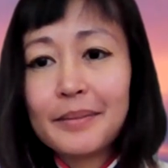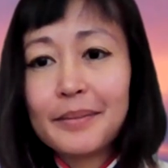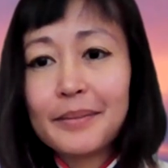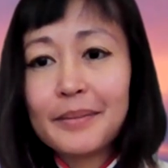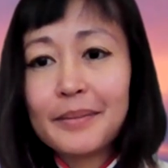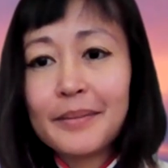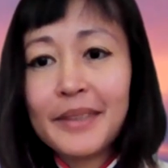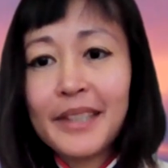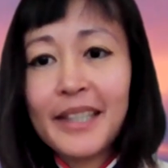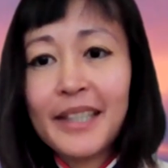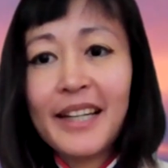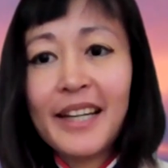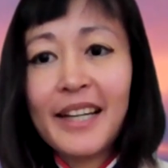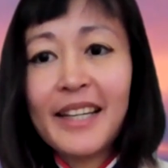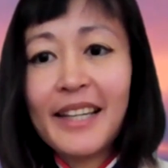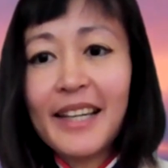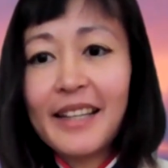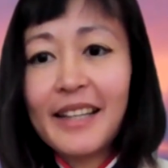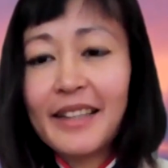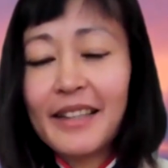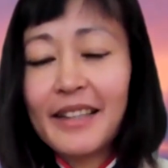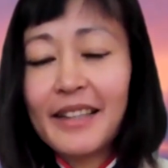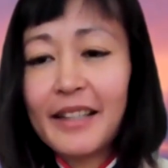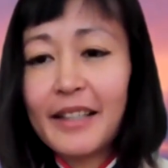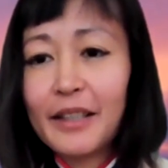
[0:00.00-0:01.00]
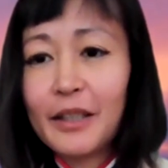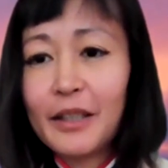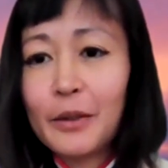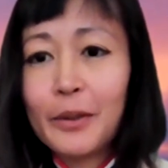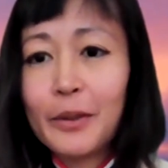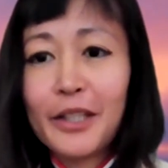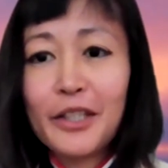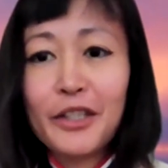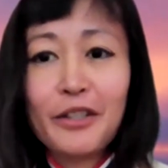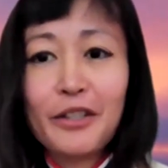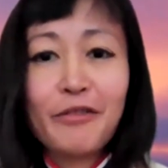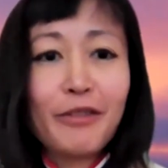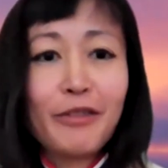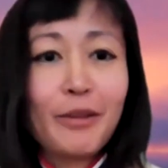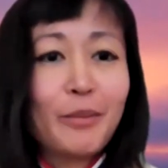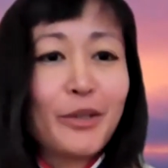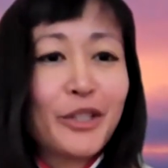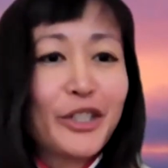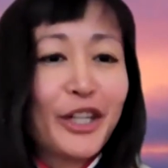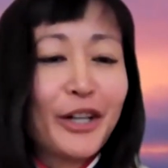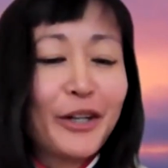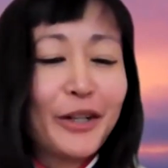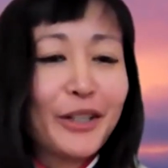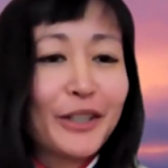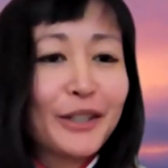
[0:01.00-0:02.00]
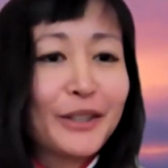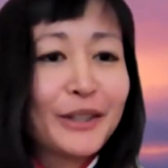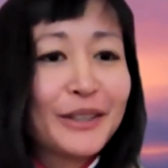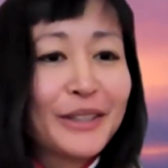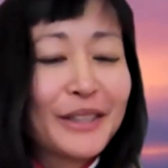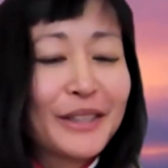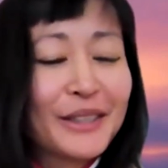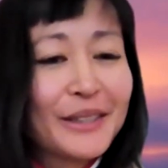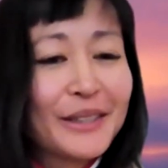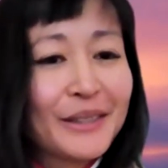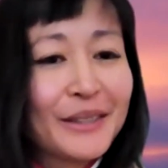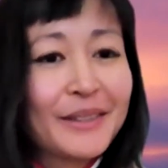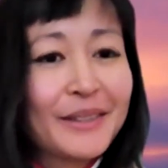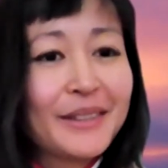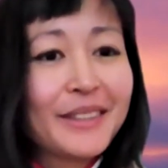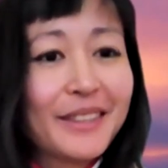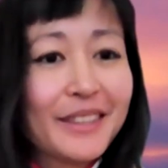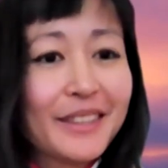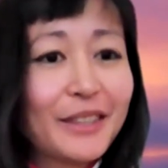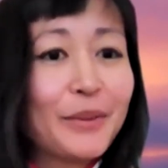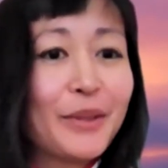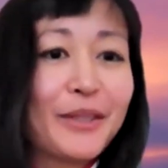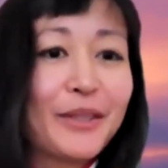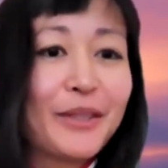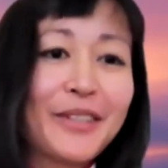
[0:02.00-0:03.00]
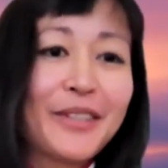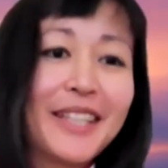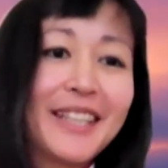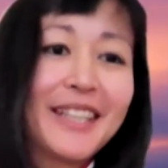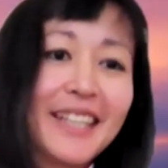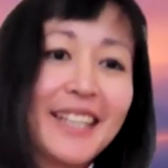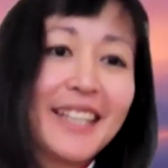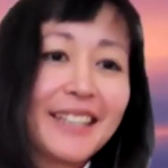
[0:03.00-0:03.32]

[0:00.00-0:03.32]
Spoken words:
Can I get the question from Gerald? Do you want to read that?